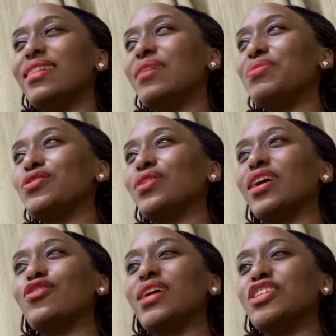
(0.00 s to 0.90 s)
That person
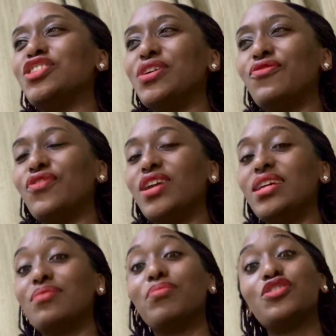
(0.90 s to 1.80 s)
cannot achieve
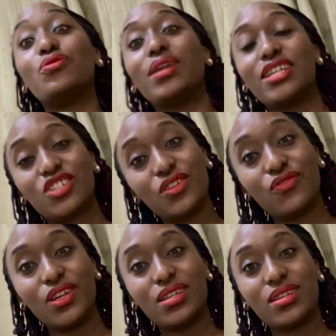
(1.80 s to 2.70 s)
it, but you will achieve
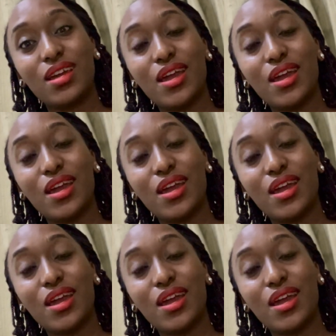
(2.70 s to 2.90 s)
it